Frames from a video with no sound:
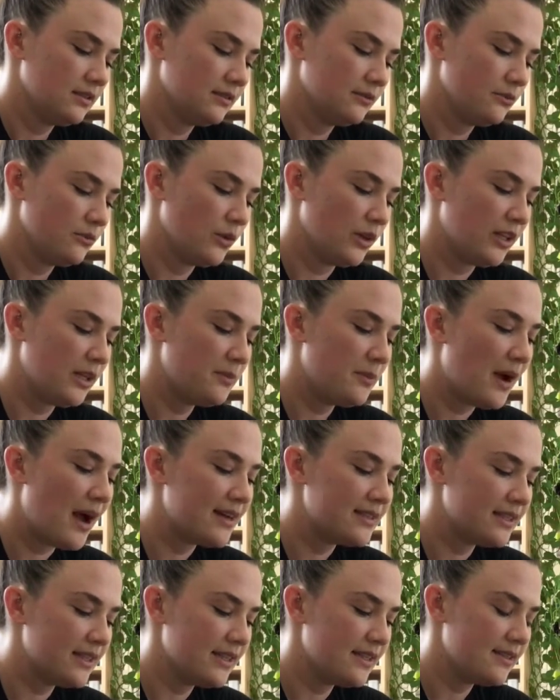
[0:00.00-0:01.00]
Really
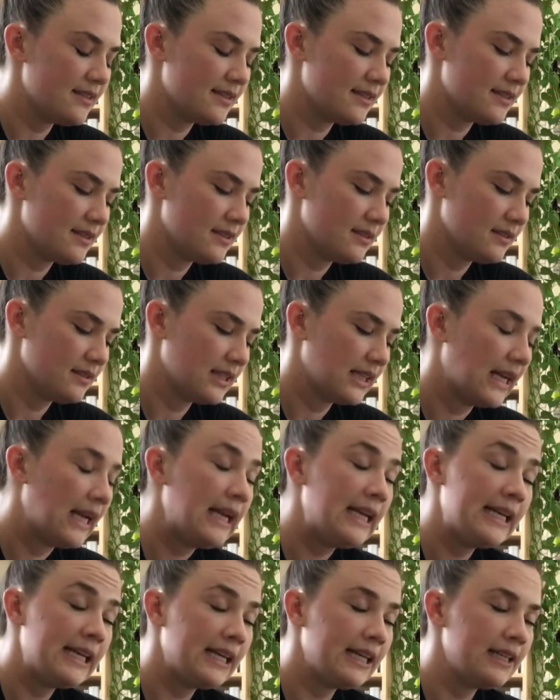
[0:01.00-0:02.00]
practice.
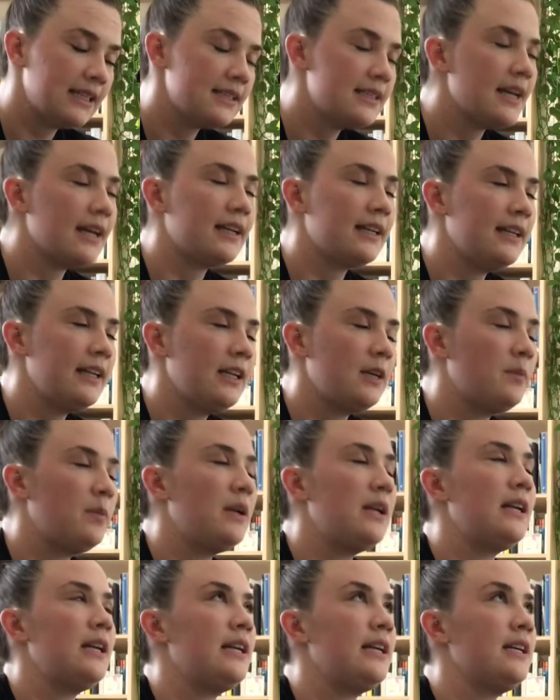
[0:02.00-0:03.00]
Clean technique,
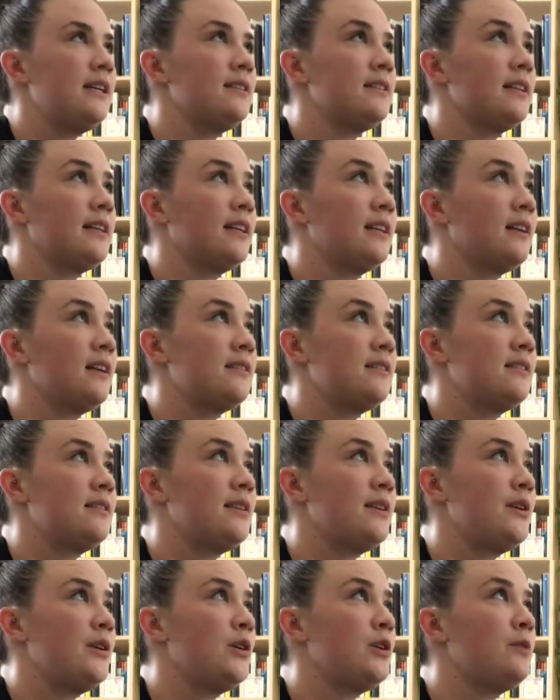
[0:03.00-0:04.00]
please. I cannot
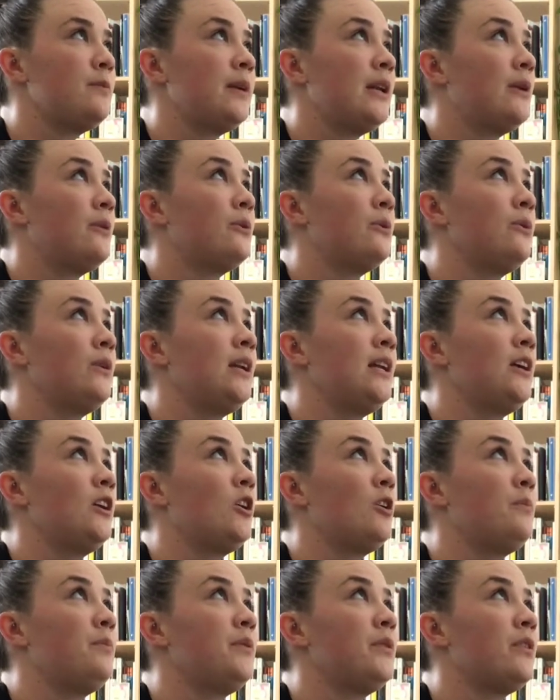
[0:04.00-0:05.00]
see you, but I really
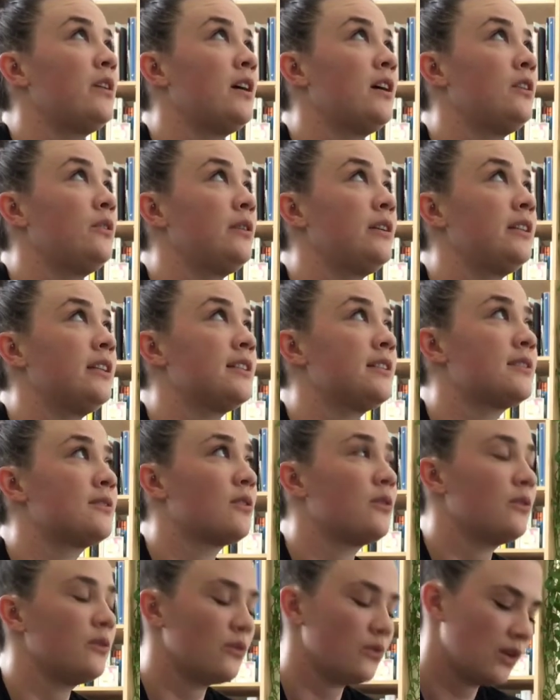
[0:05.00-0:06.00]
hope you are doing this
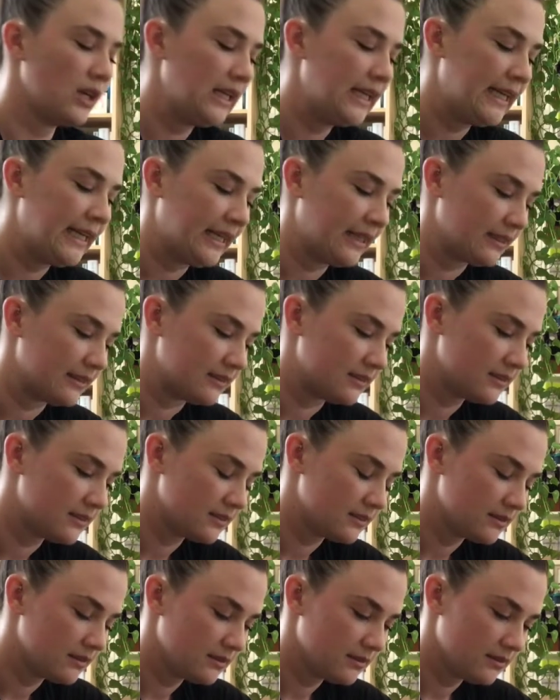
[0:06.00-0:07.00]
clean.
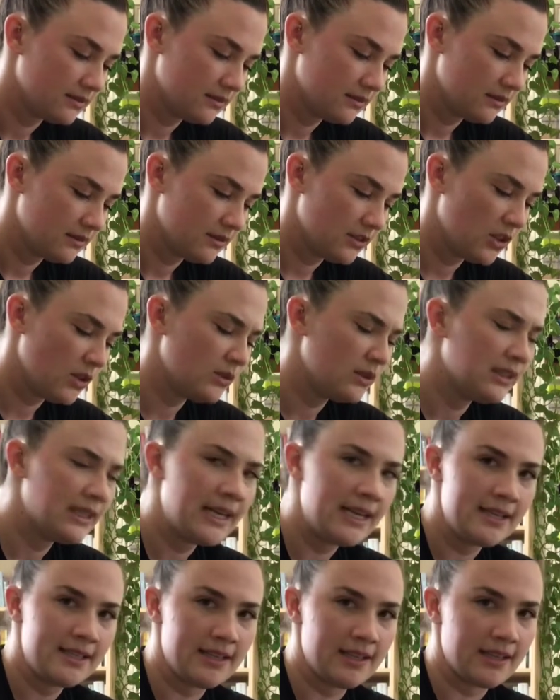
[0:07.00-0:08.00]
No
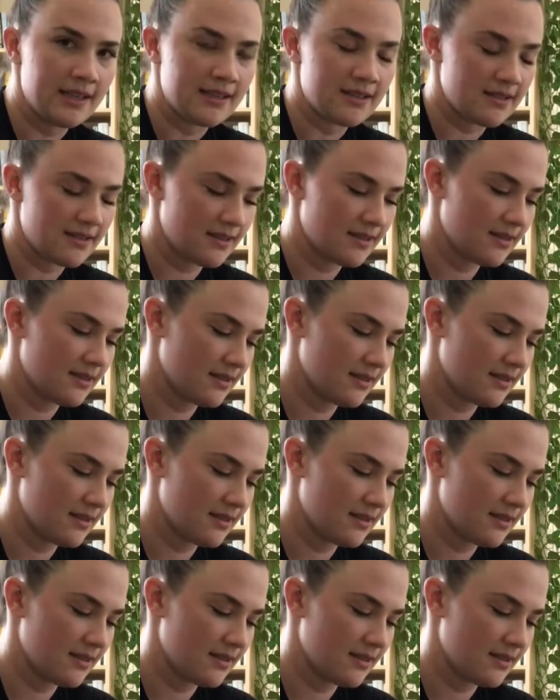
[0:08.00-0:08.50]
laziness.